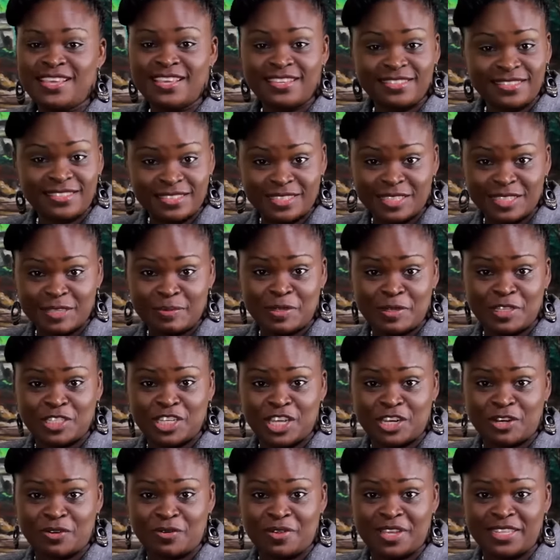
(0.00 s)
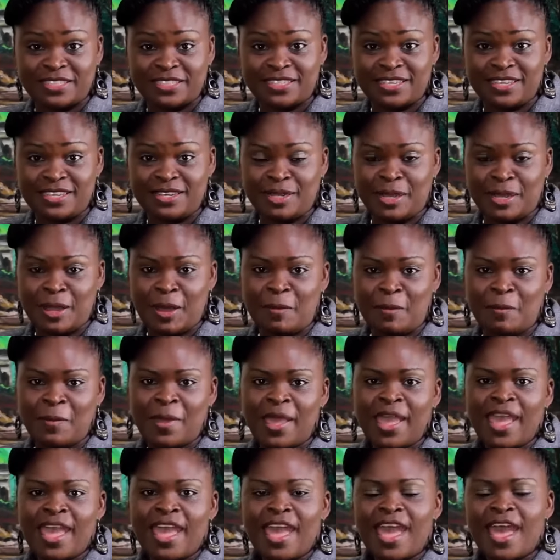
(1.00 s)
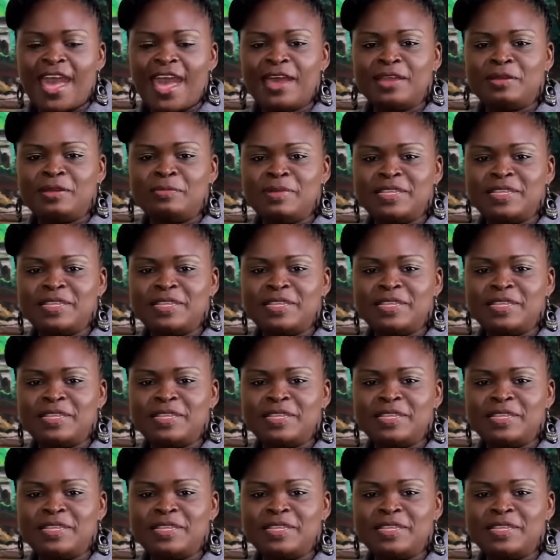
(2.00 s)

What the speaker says: ECCB generates income, and